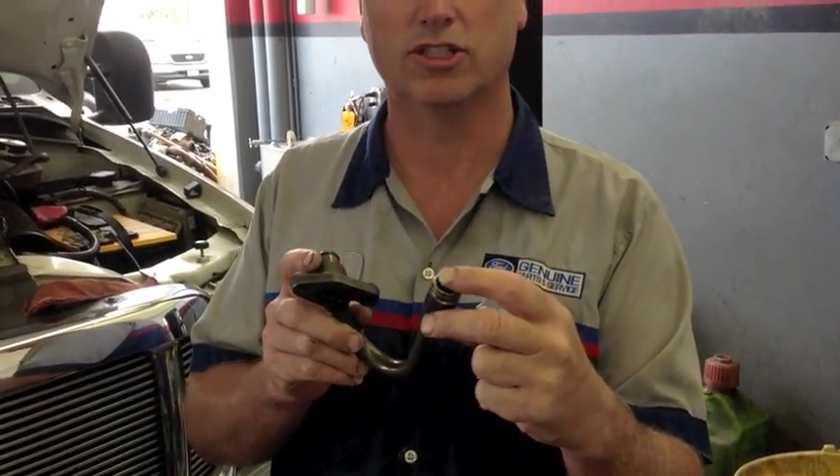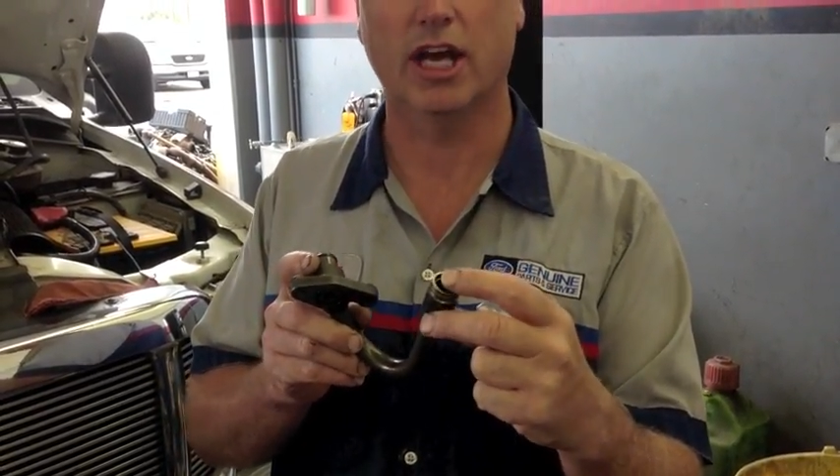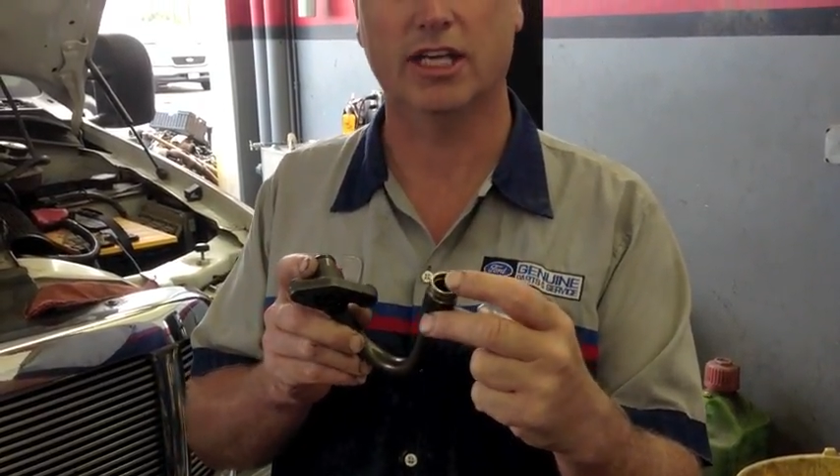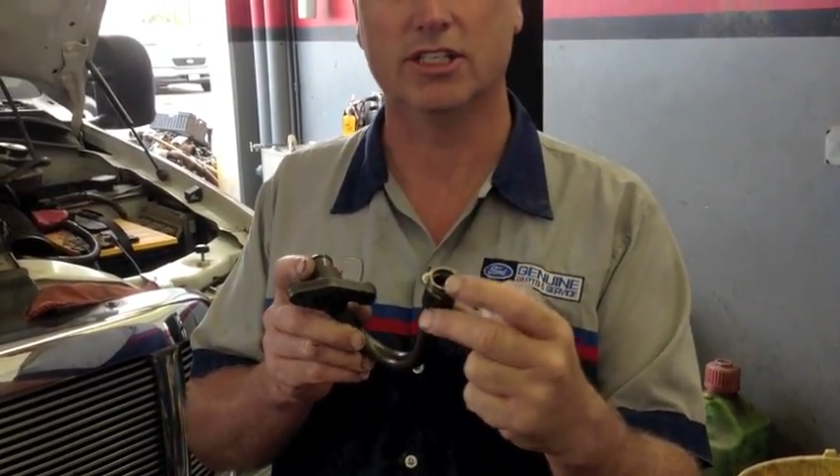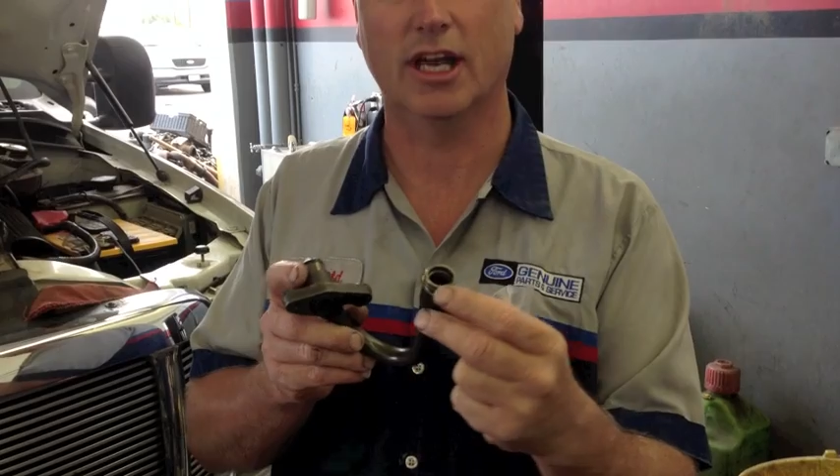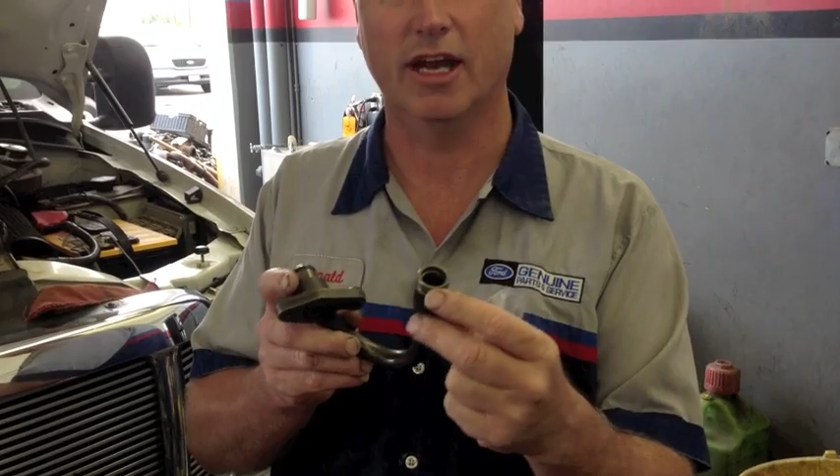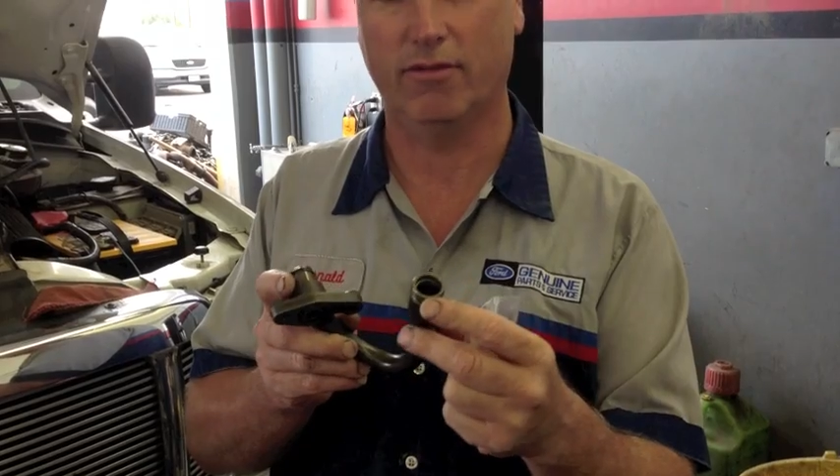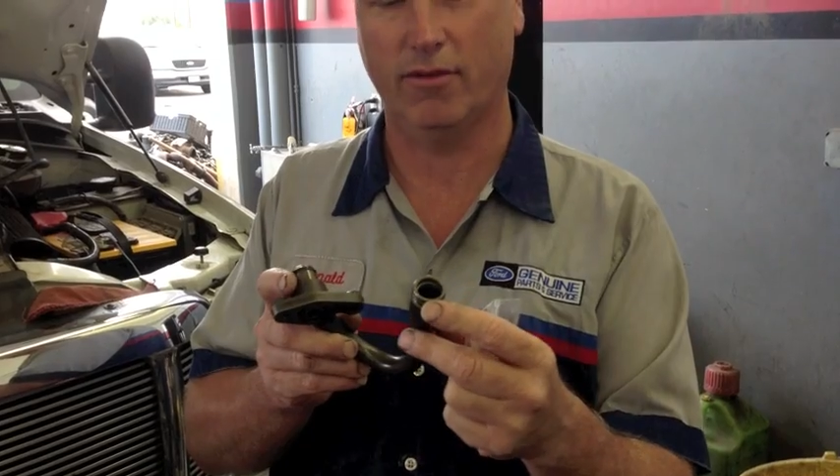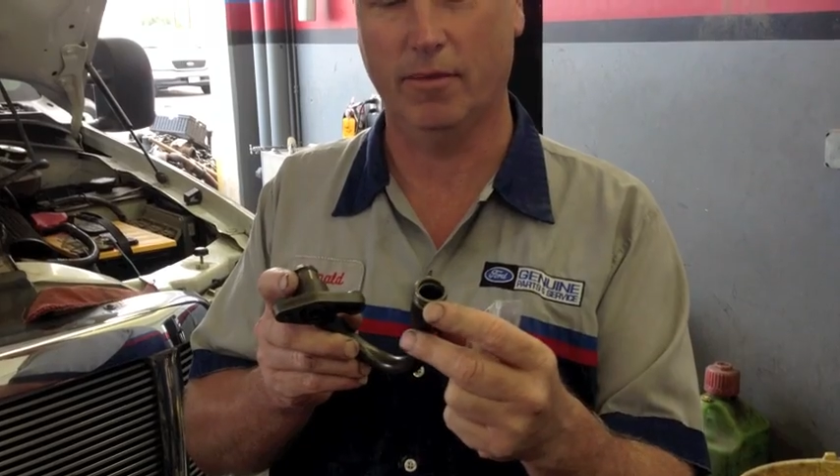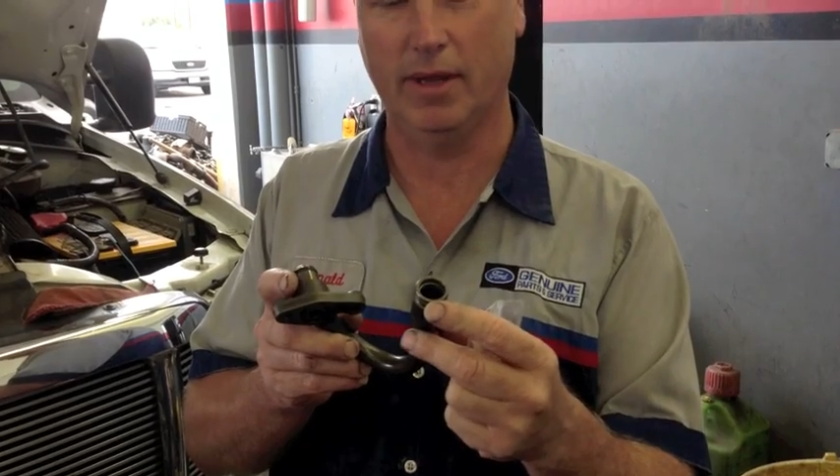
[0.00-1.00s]
a check engine light
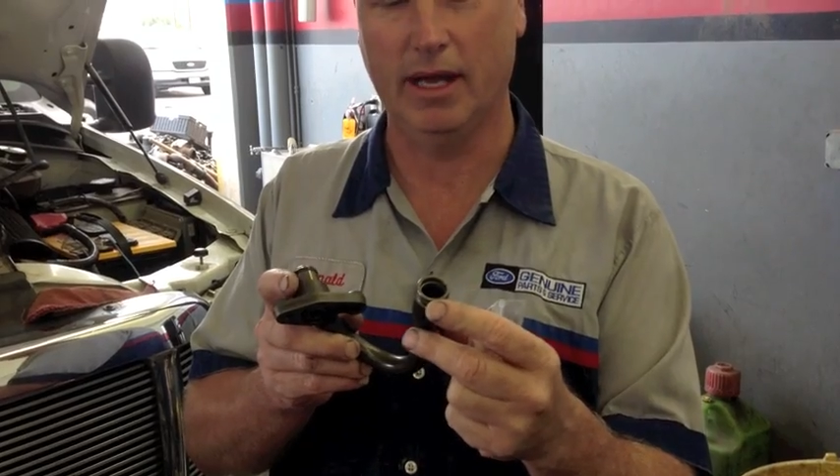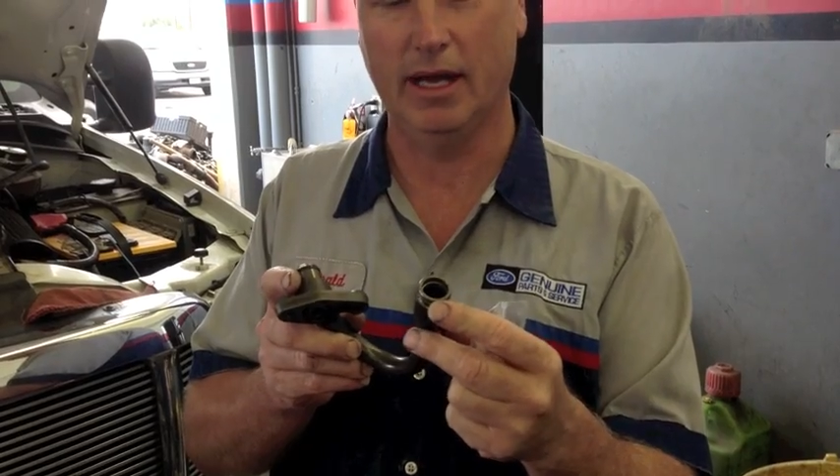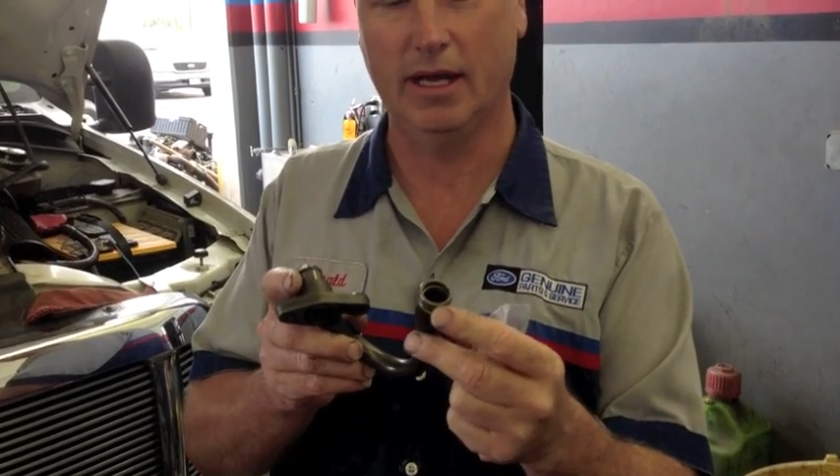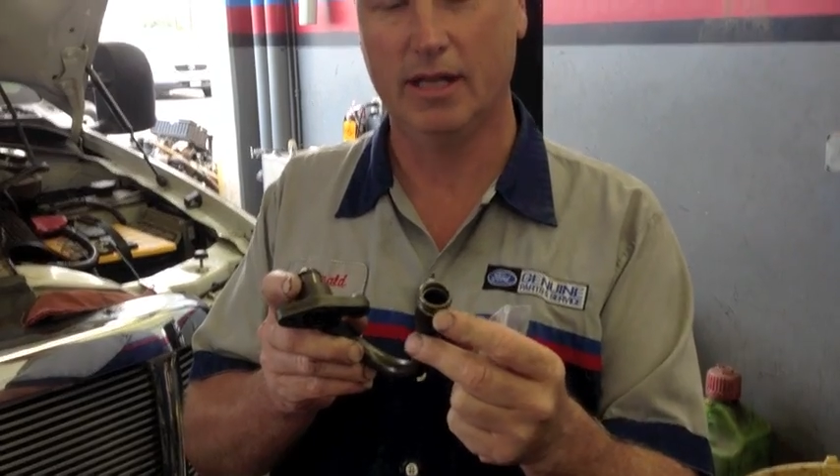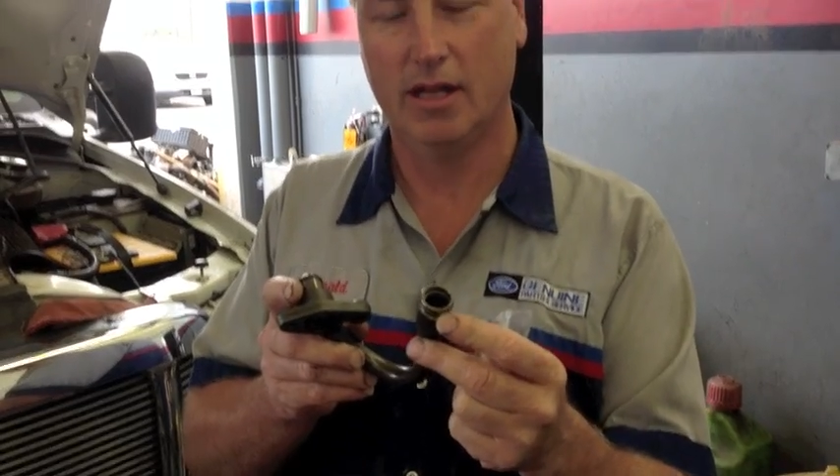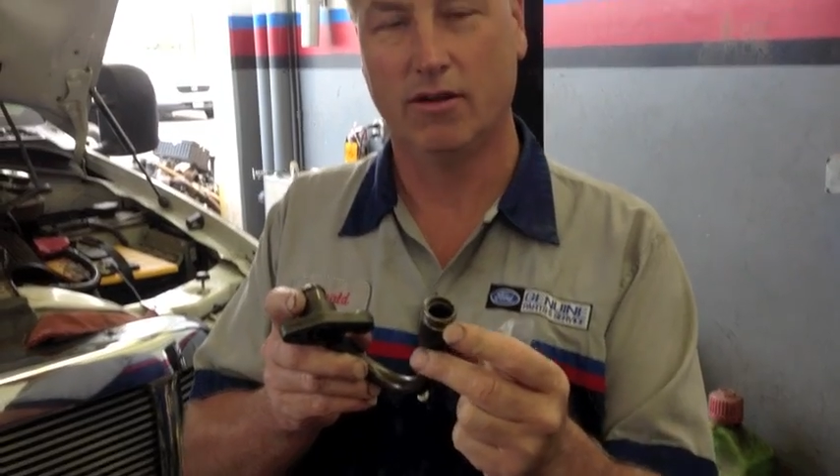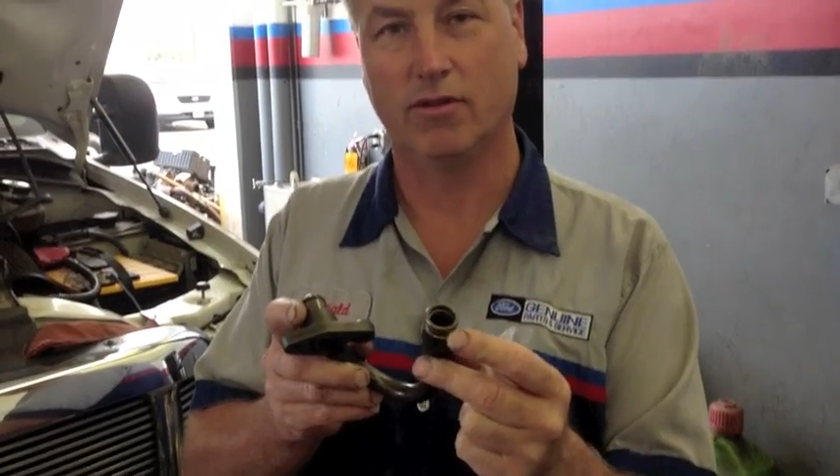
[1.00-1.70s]
from, a, uh,